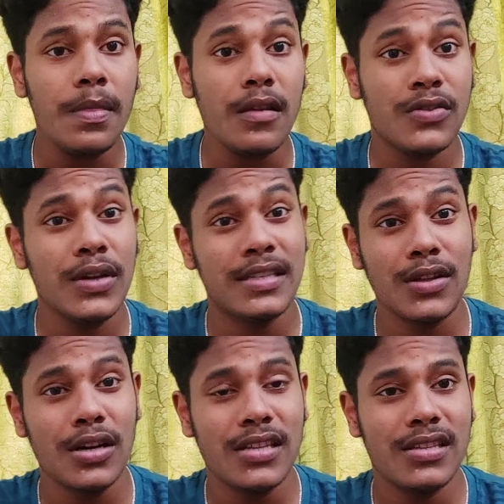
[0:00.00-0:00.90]
So it's
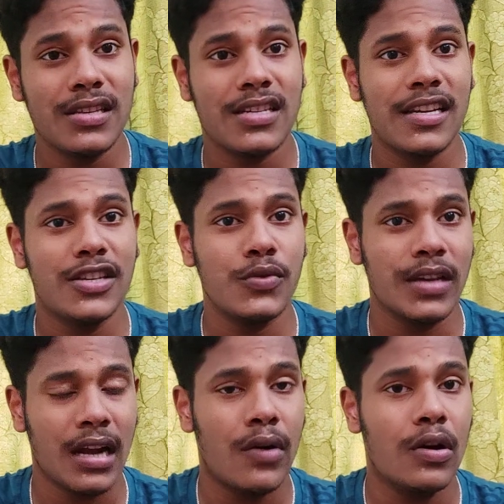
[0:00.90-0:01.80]
not just an issue
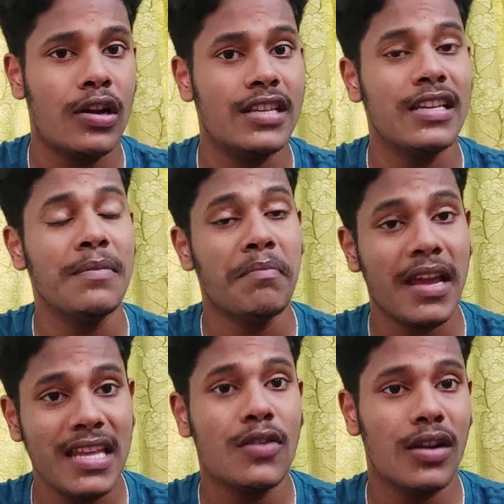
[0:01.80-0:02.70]
in our college. In
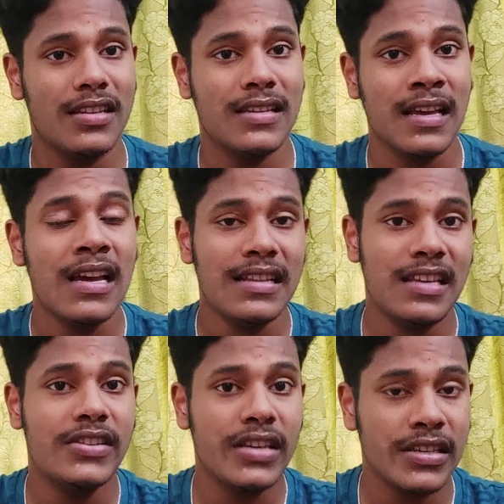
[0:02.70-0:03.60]
many colleges,
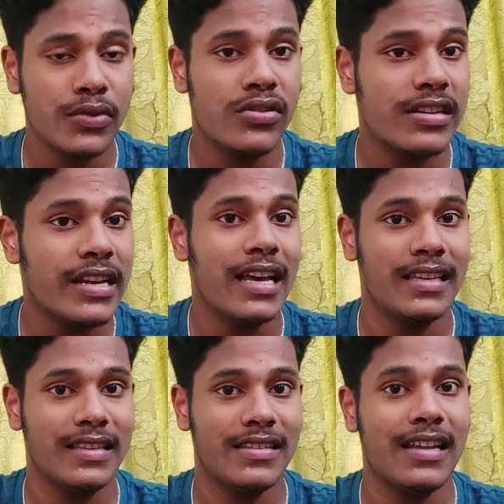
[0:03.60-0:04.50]
this issue still
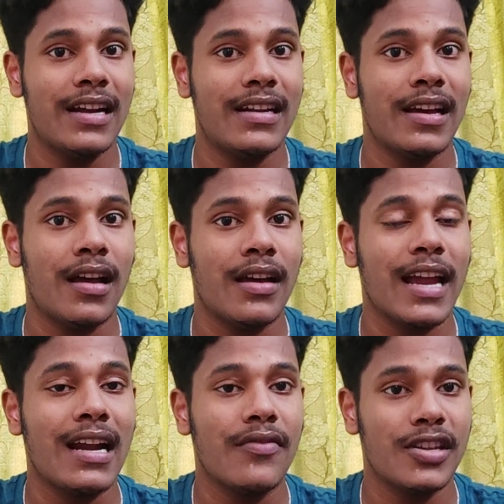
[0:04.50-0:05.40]
exists, that
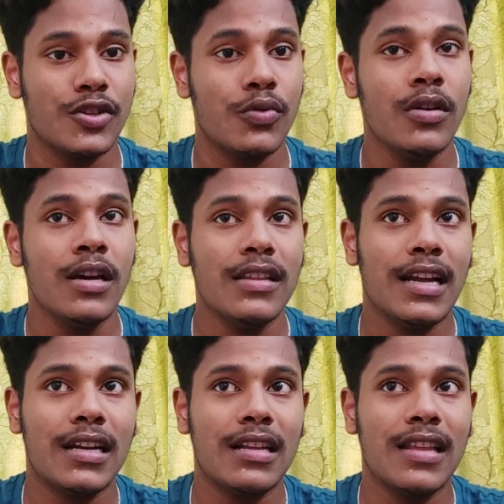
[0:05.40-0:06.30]
cadaver issue,
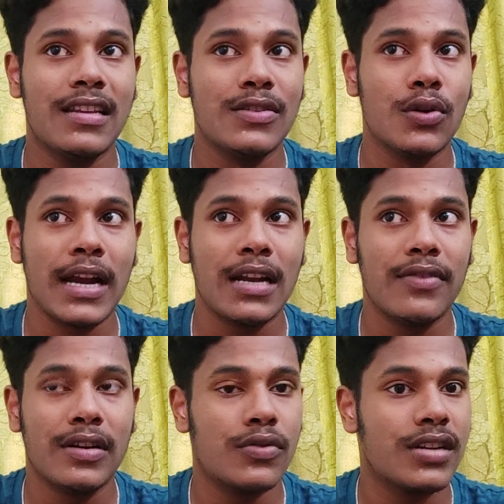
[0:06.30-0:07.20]
that there is no
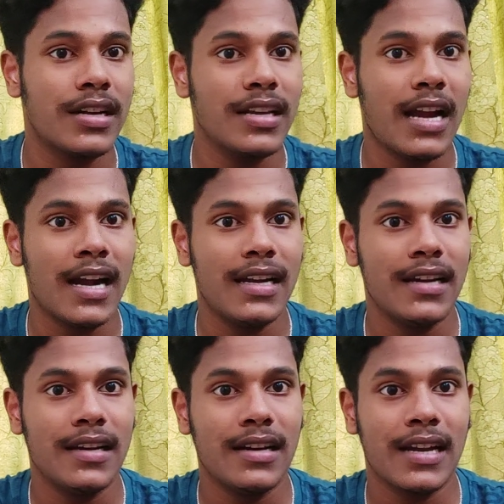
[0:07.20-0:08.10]
cadaver to study and
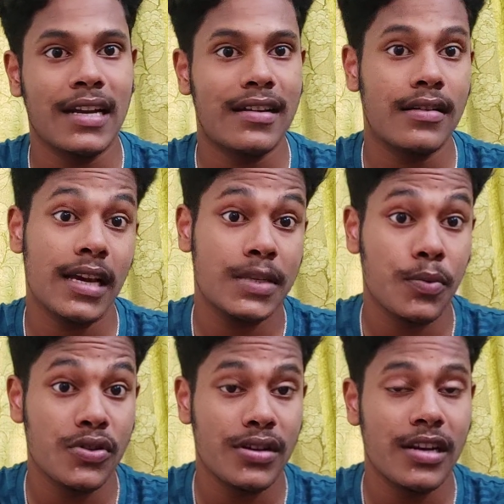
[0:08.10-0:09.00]
get
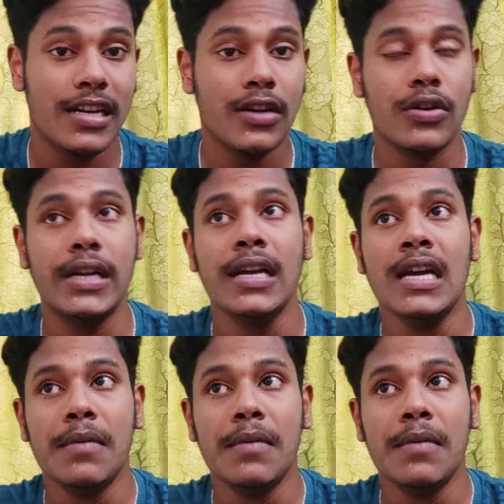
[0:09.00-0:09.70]
exposure related to it.